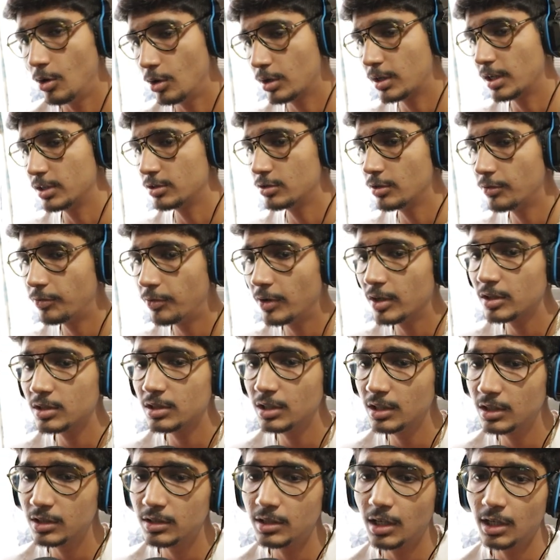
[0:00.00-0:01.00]
Okay, so
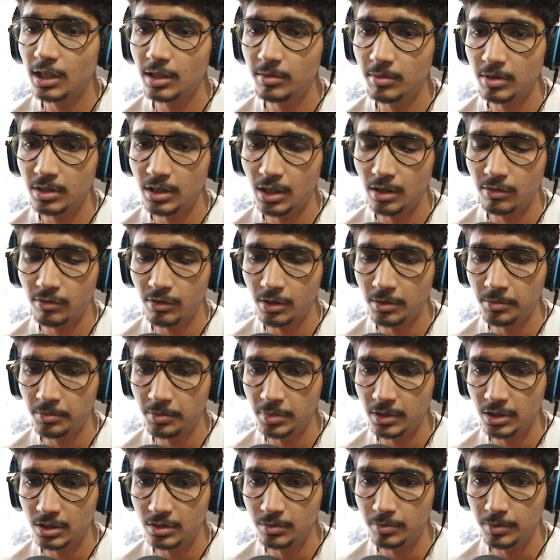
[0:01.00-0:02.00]
firstly he's telling me that
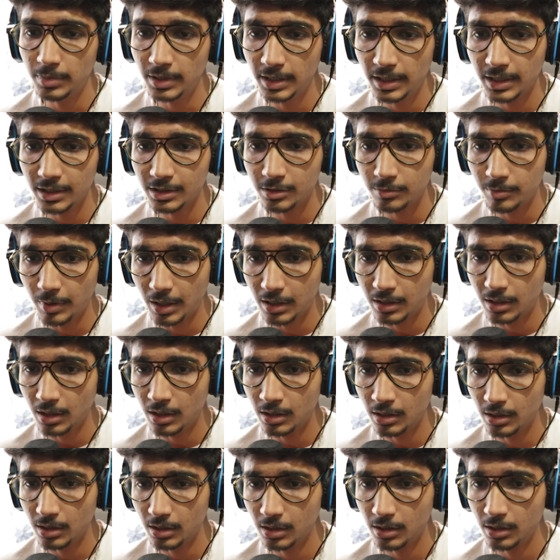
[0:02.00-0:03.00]
One Piece biggest
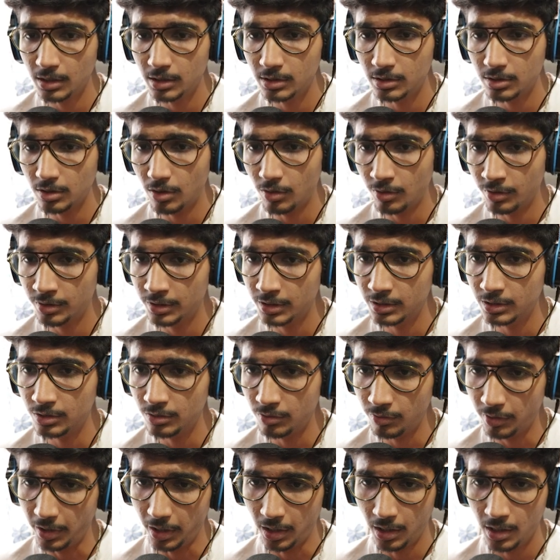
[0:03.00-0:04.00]
battle is on
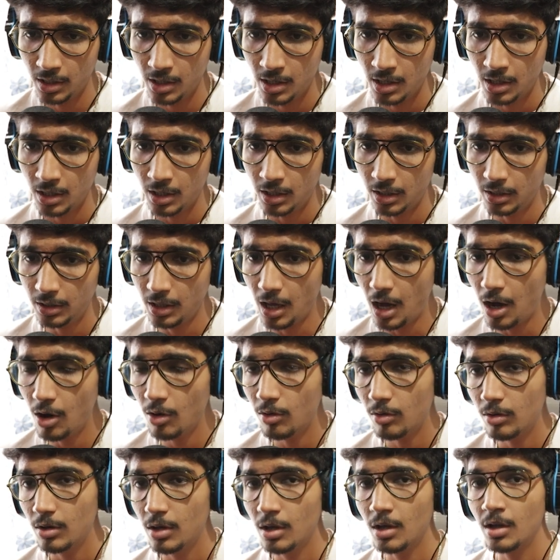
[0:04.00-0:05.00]
his way.
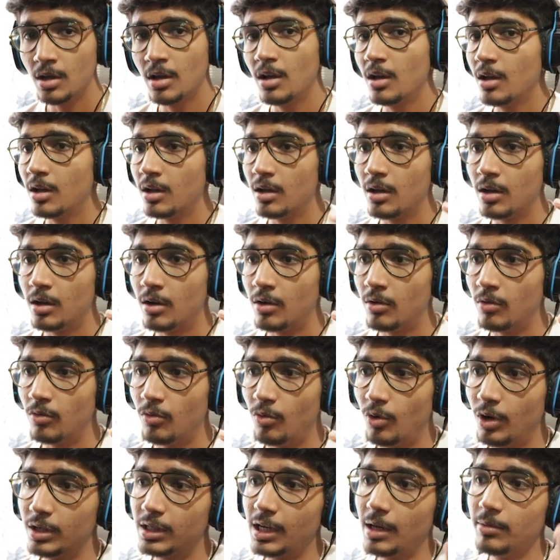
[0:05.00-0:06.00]
Now
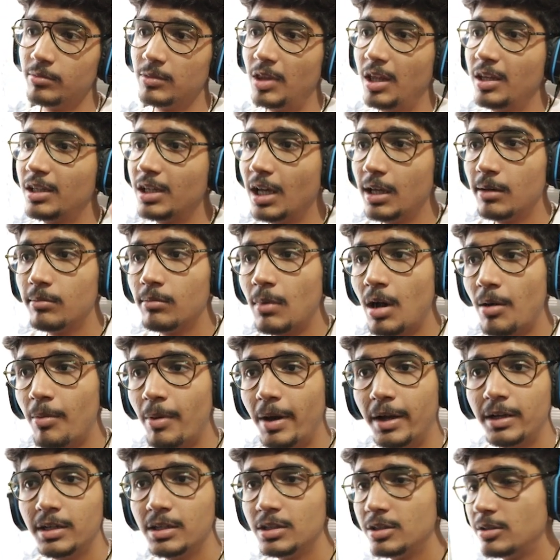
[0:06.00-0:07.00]
what I'm thinking in
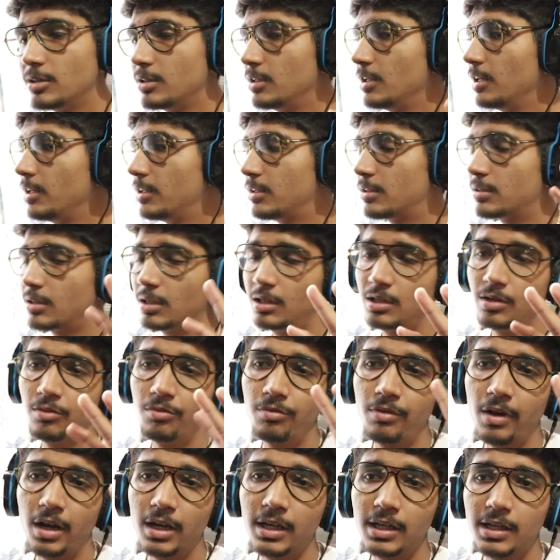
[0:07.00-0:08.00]
my mind is
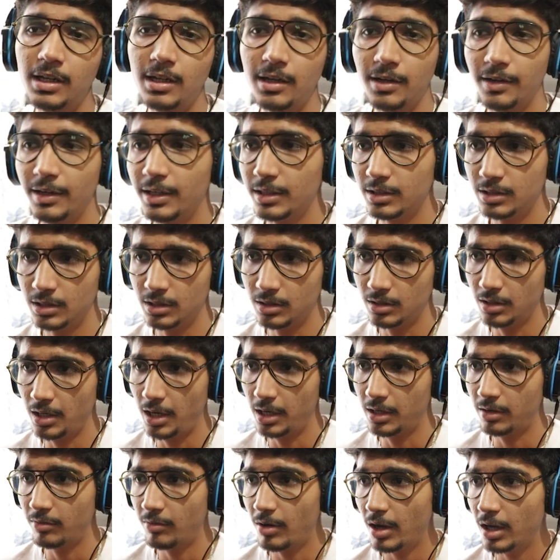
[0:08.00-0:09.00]
literally very crazy,
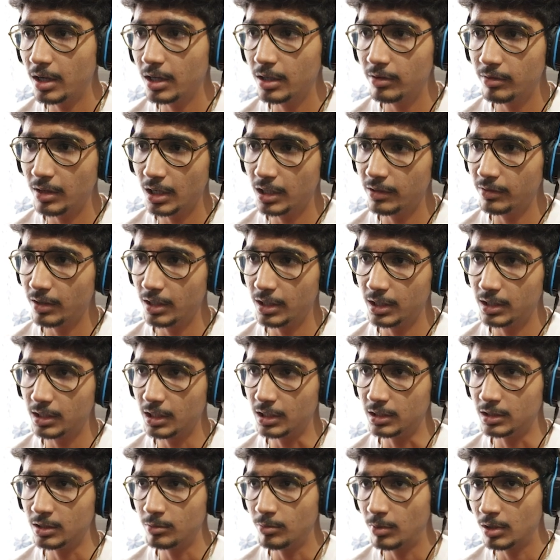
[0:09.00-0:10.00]
like very
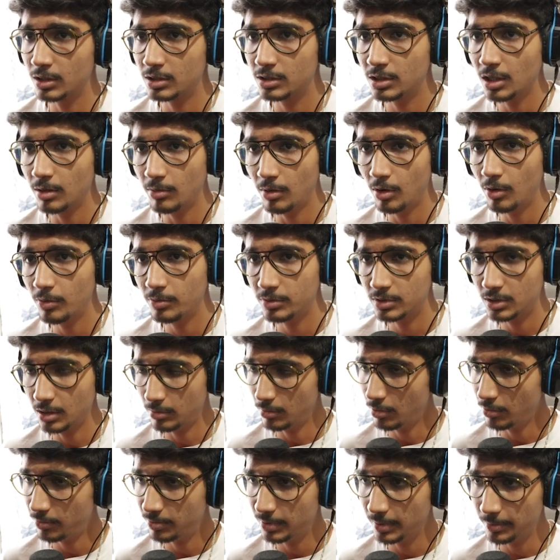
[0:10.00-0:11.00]
crazy. But some
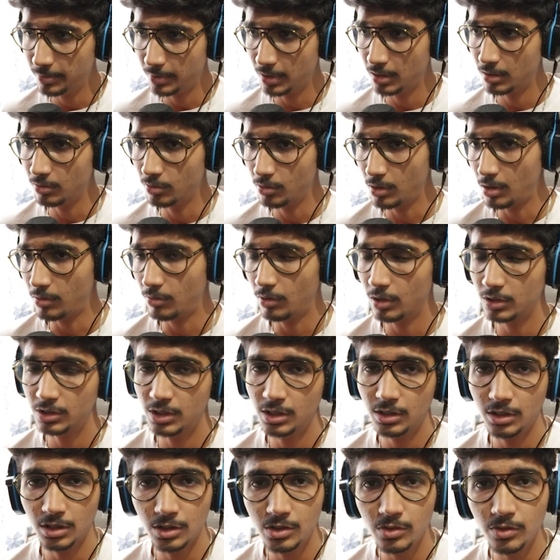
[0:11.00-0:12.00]
of people who are
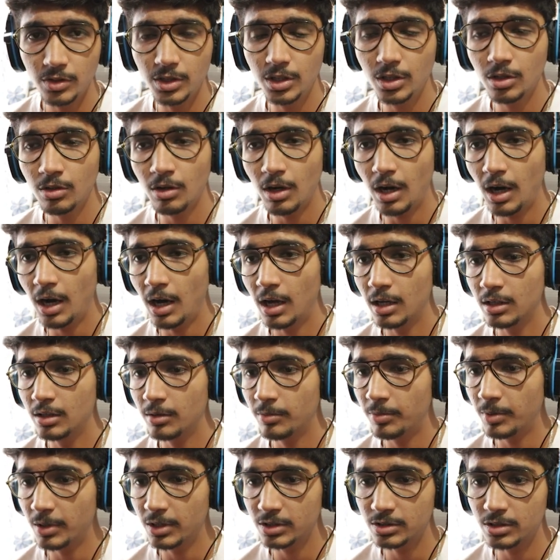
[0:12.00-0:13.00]
watching this video are
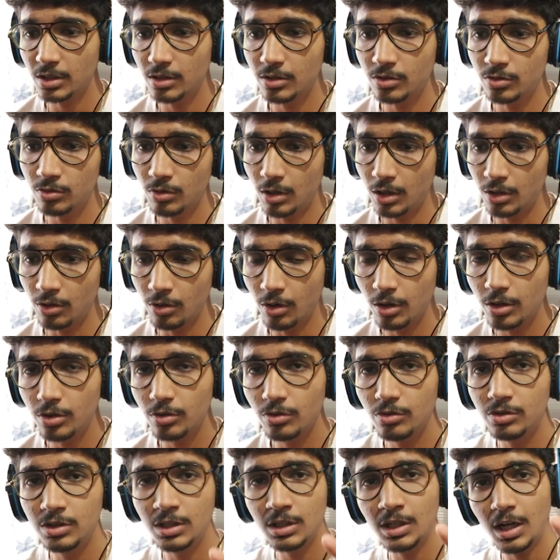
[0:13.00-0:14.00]
the persons who are
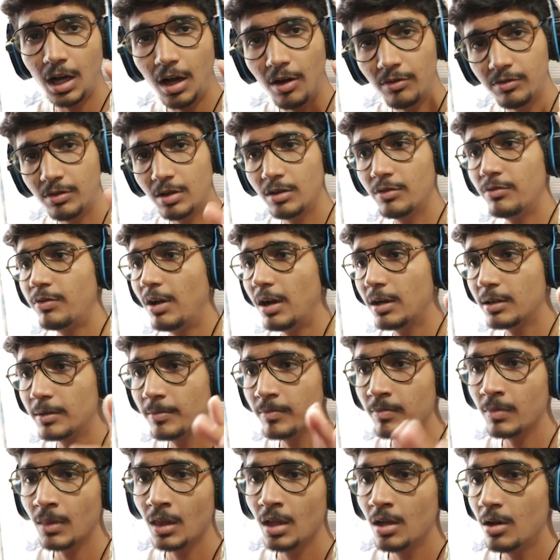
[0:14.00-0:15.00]
not using After
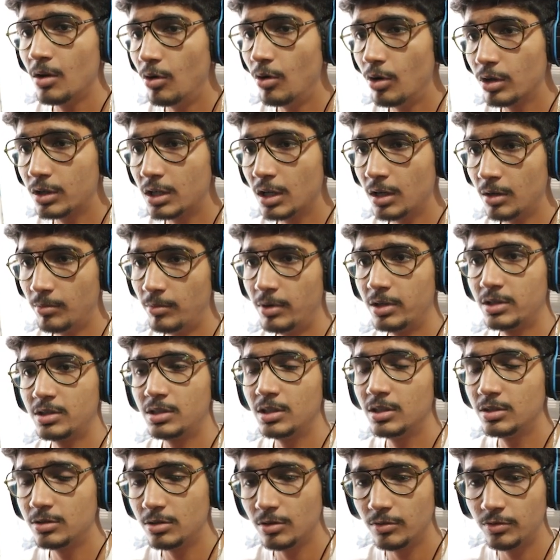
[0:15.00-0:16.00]
Effects. Okay,
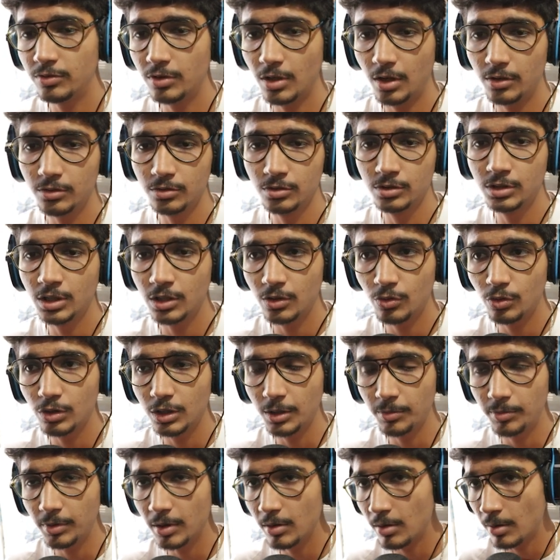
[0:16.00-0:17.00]
but since if you are using
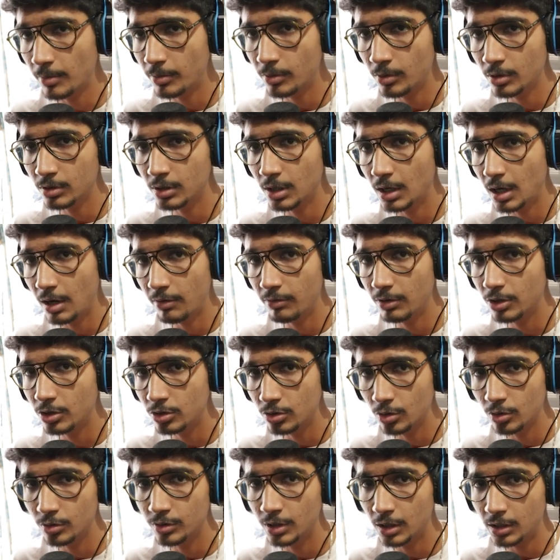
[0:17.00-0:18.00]
only Premiere Pro, then I
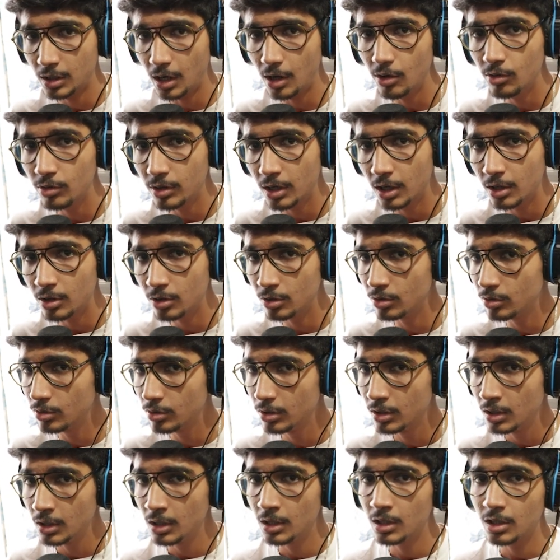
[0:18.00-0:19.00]
will show you that how you can
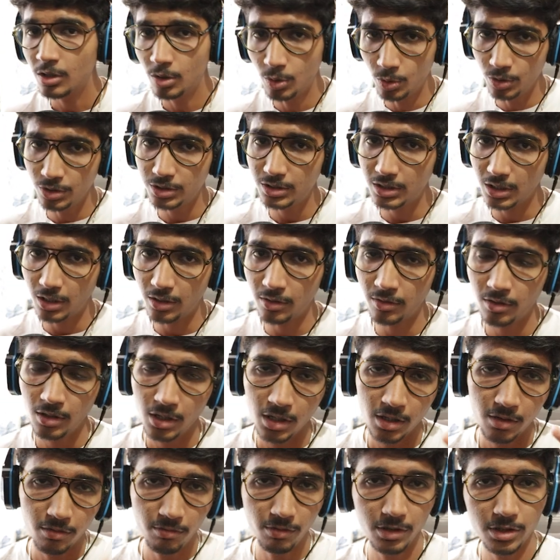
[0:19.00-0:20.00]
do cool
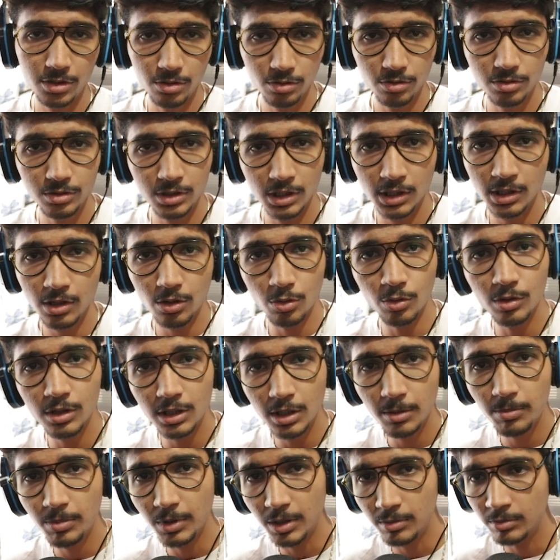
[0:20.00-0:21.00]
stuff with using
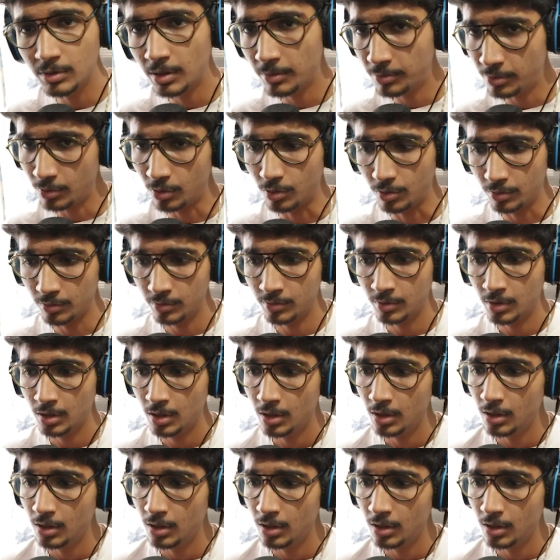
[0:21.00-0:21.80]
only Premiere Pro.